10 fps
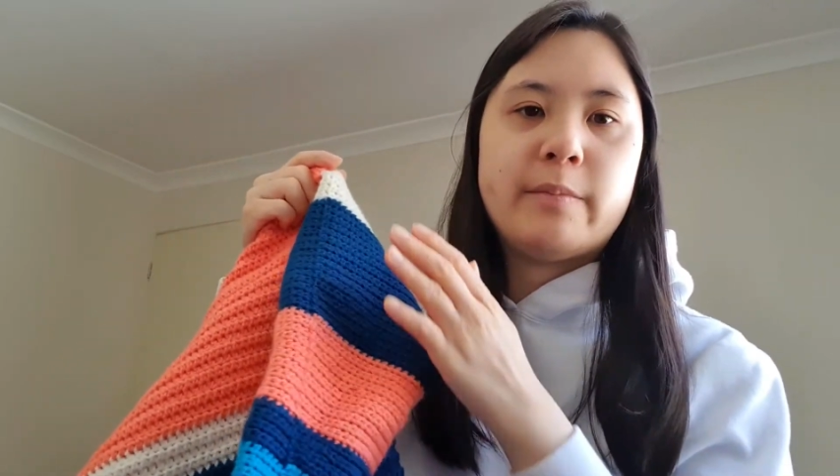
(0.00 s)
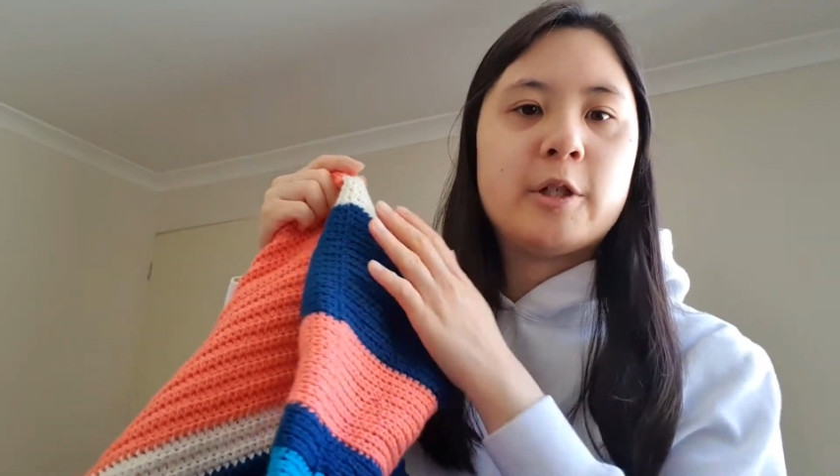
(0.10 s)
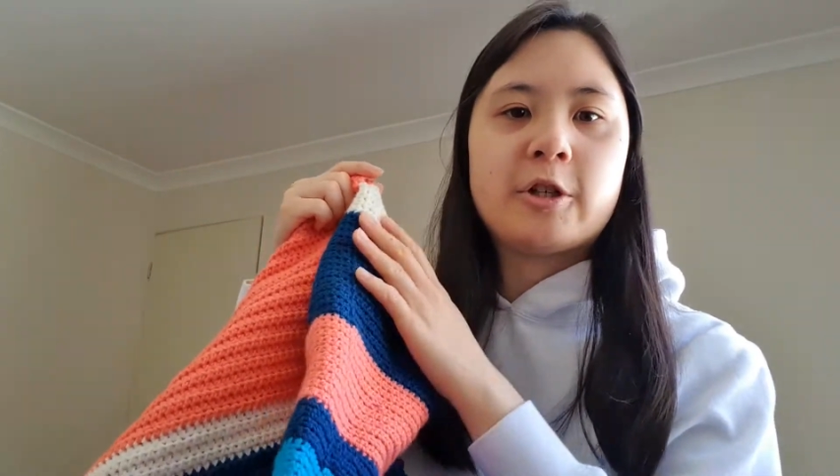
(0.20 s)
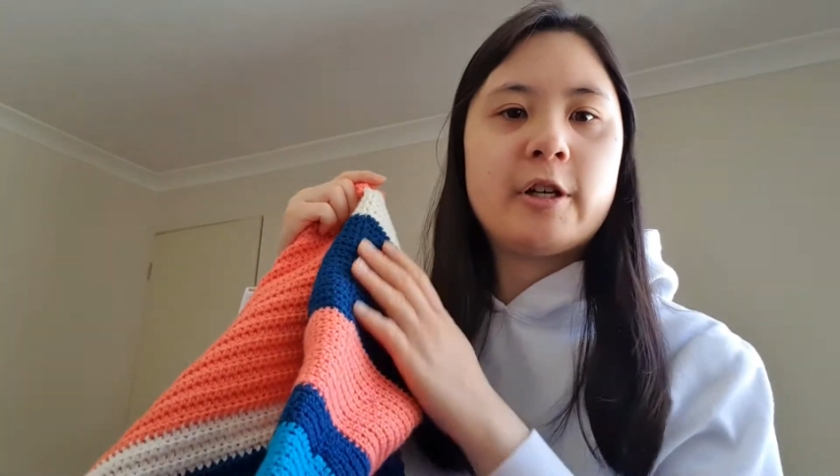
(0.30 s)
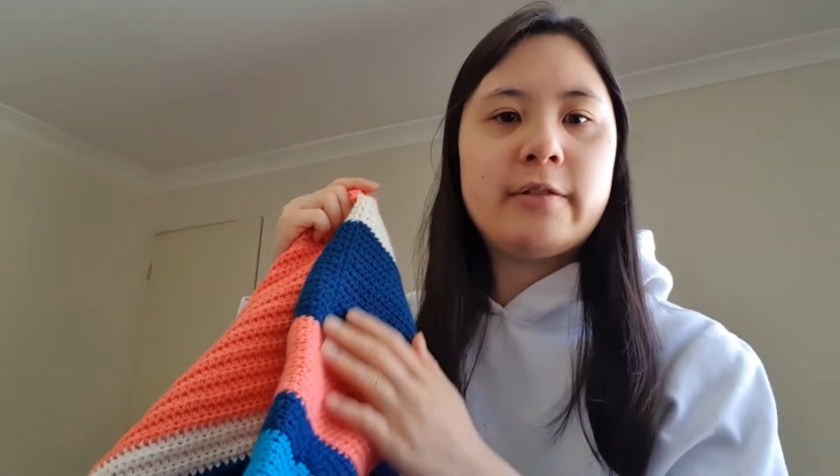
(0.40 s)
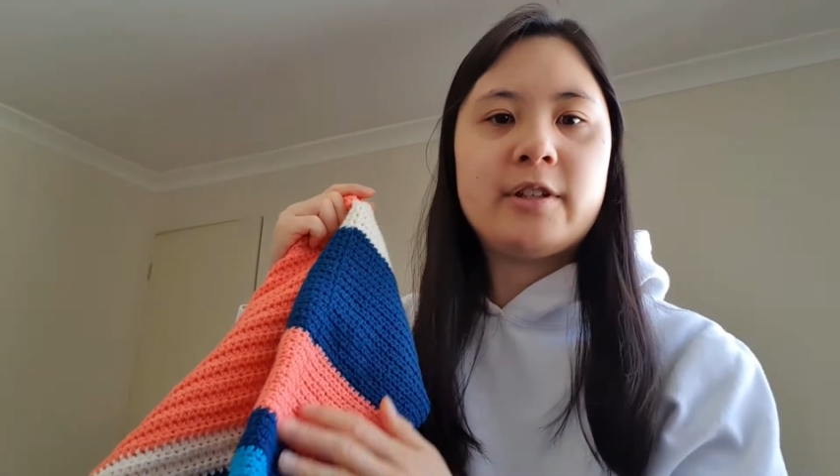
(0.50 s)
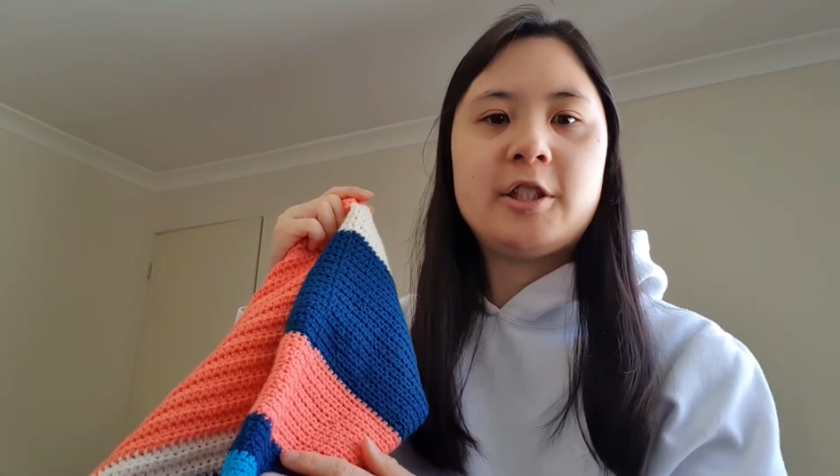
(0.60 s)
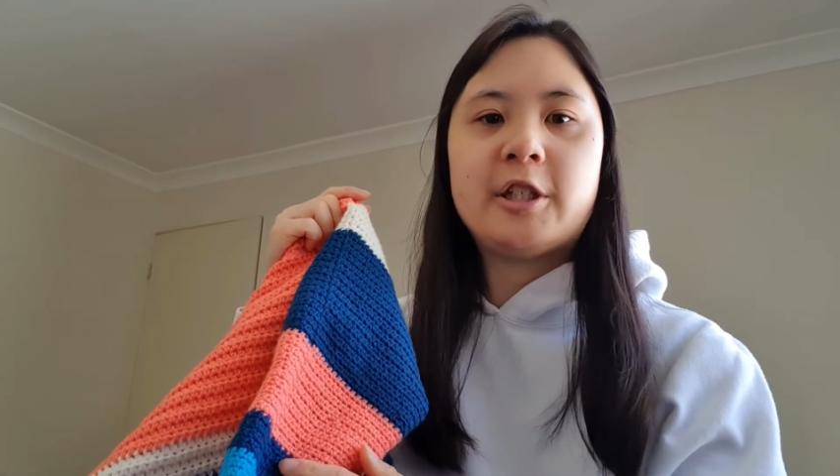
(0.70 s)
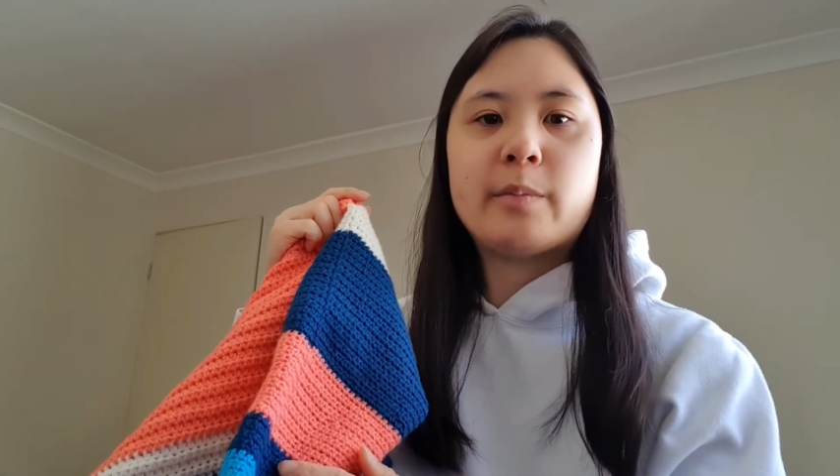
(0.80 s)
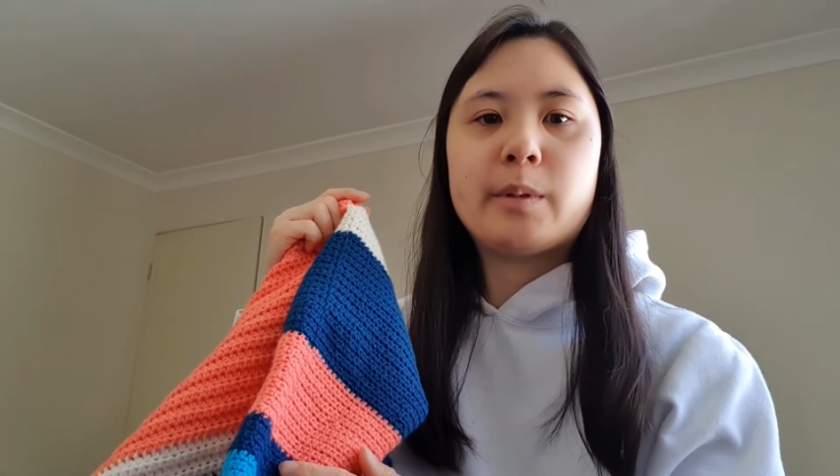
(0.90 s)
Majority of this
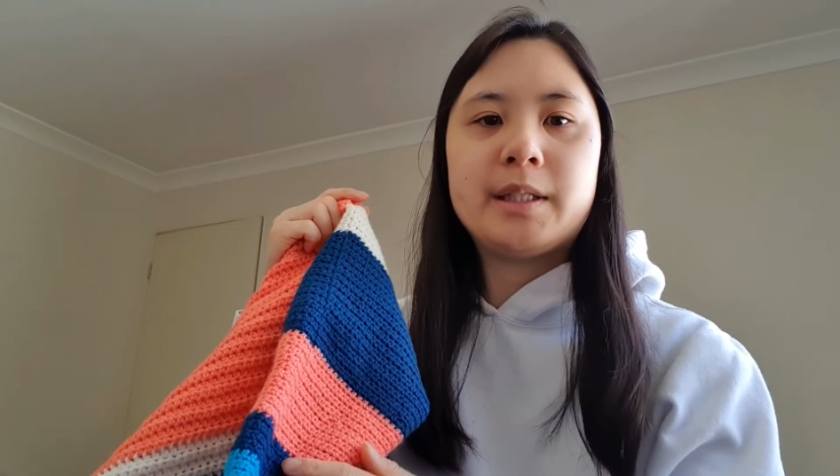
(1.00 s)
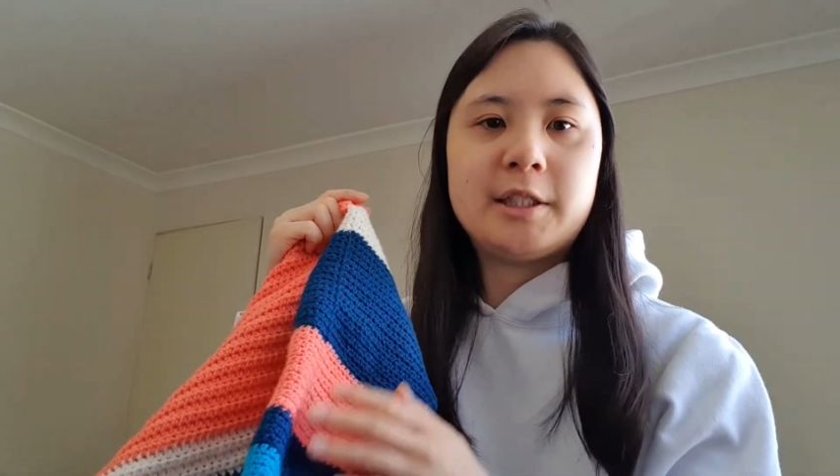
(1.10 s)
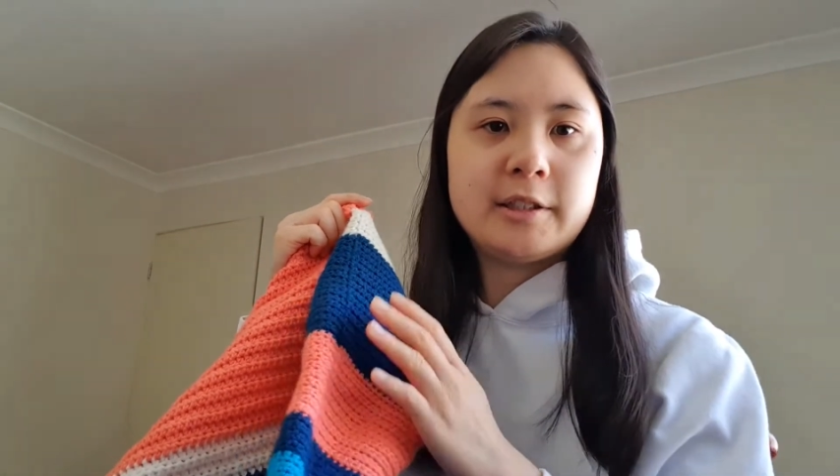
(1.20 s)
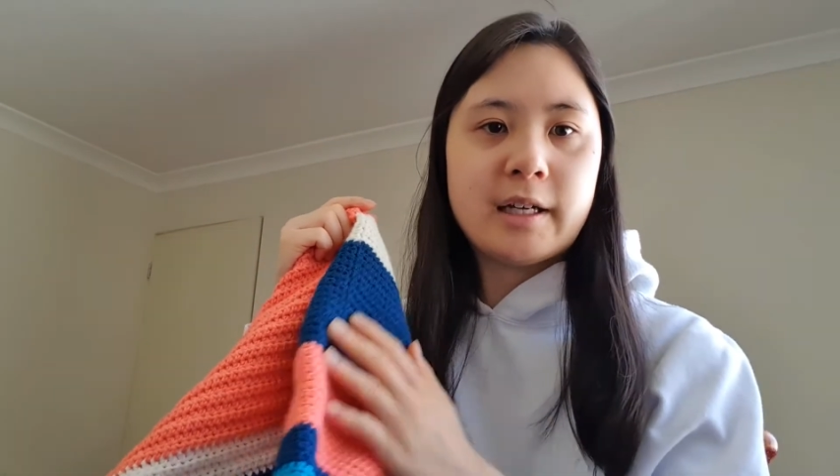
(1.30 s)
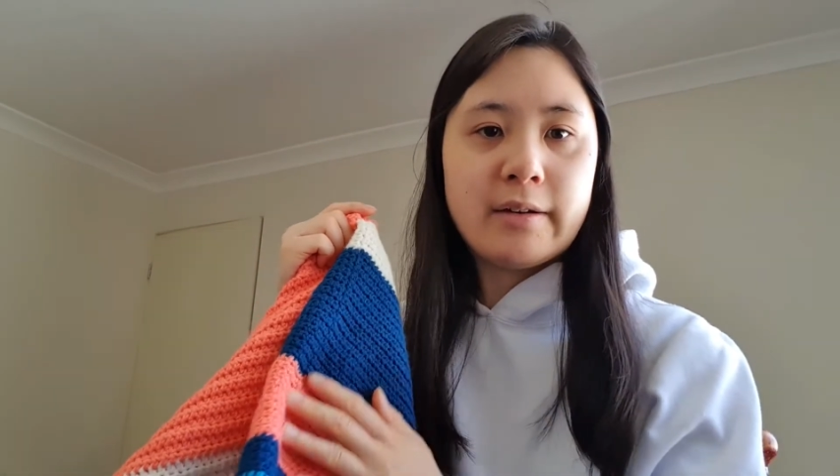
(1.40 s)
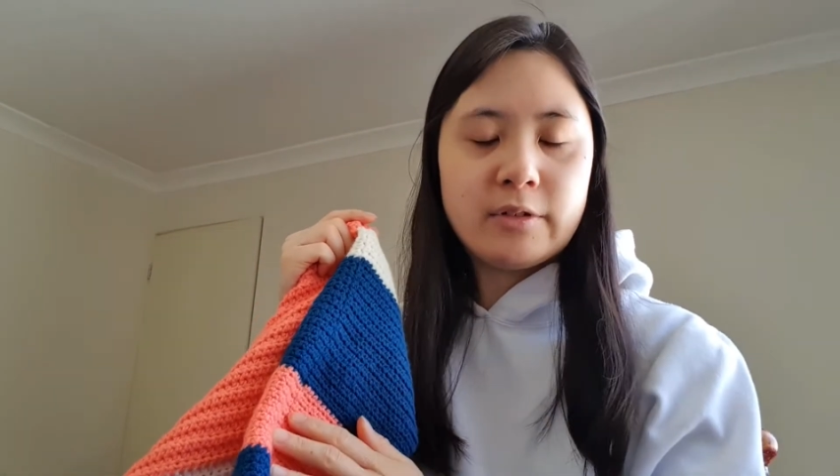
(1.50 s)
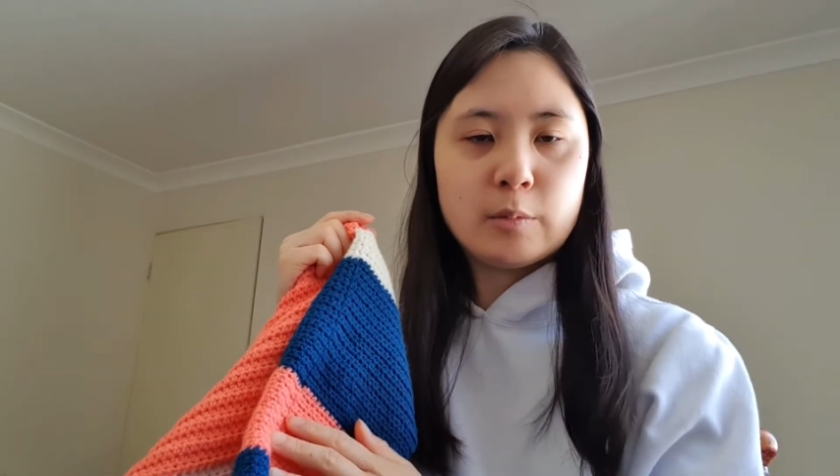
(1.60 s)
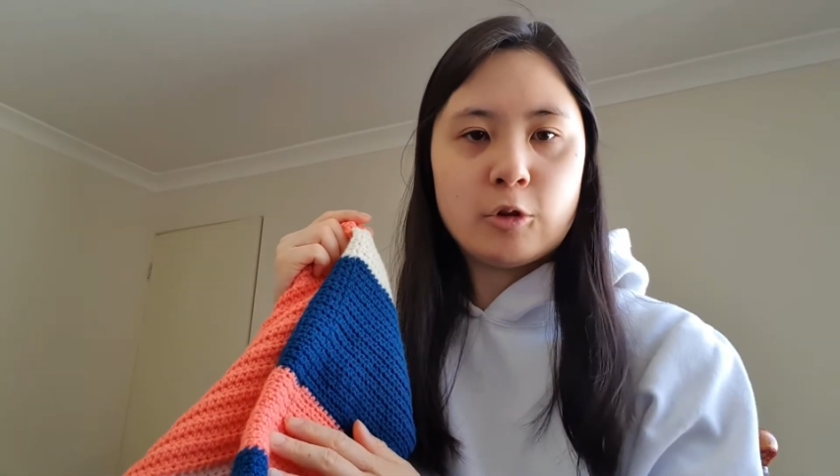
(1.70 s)
jumper is just half double